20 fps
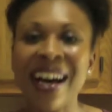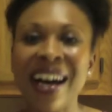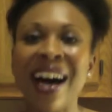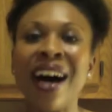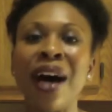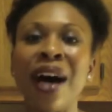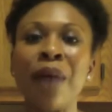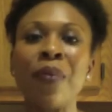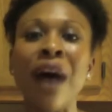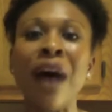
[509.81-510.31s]

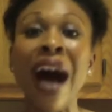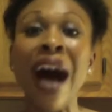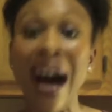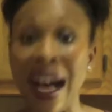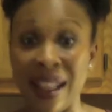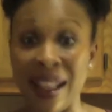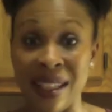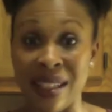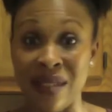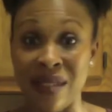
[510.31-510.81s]

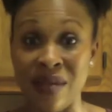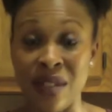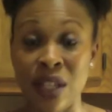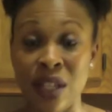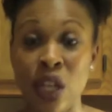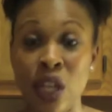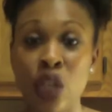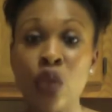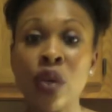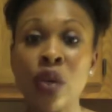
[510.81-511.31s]

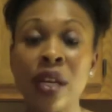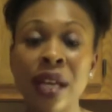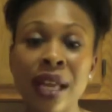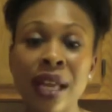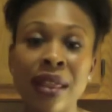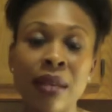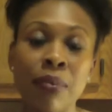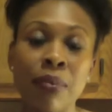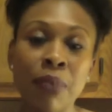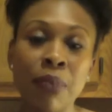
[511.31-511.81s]
Olives. You can
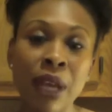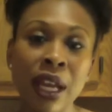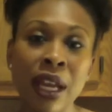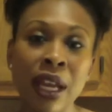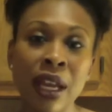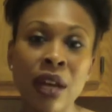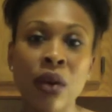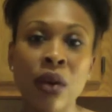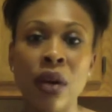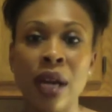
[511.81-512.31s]
get them
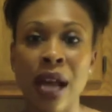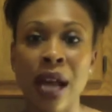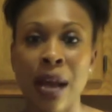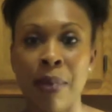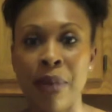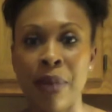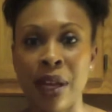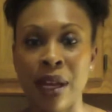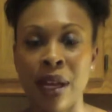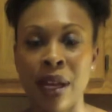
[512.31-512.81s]
pitted or
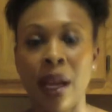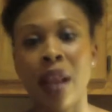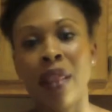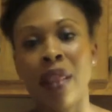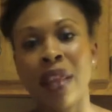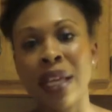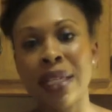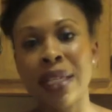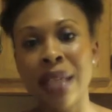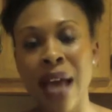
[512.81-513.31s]
not pitted.
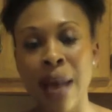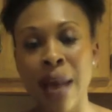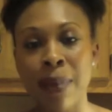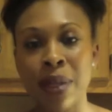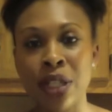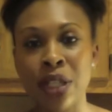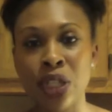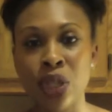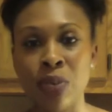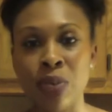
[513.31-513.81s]
These
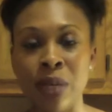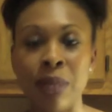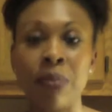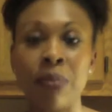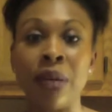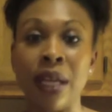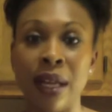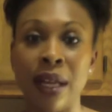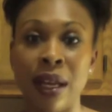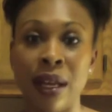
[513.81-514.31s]
happen to be
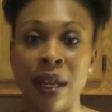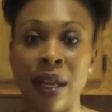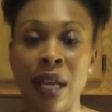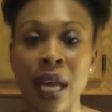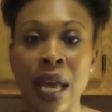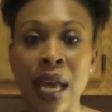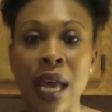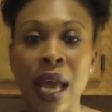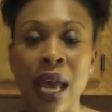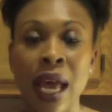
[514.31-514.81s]
pitted,
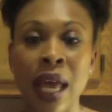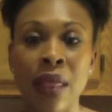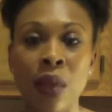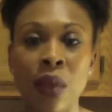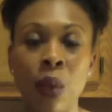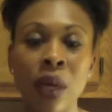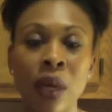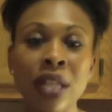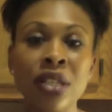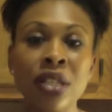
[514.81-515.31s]
and
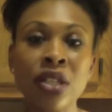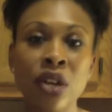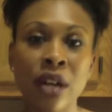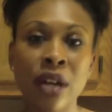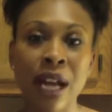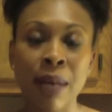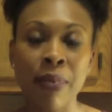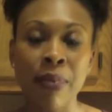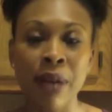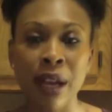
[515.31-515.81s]
the ones that are
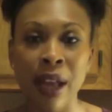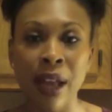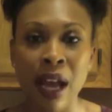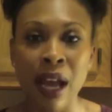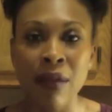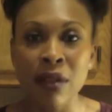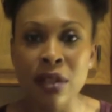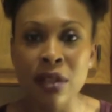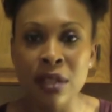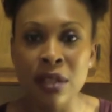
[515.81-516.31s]
not pitted
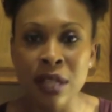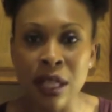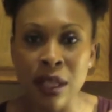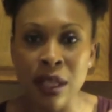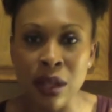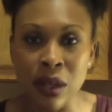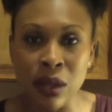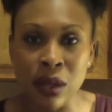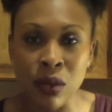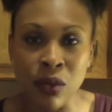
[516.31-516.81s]
have that
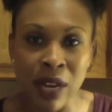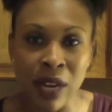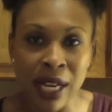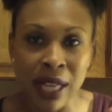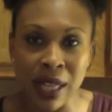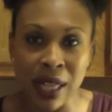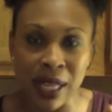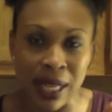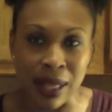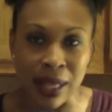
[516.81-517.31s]
little
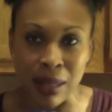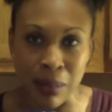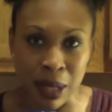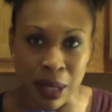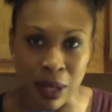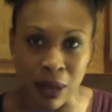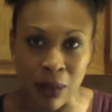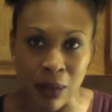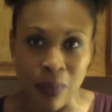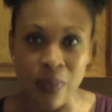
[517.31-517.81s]
red thing in the
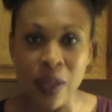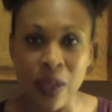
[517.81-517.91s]
middle.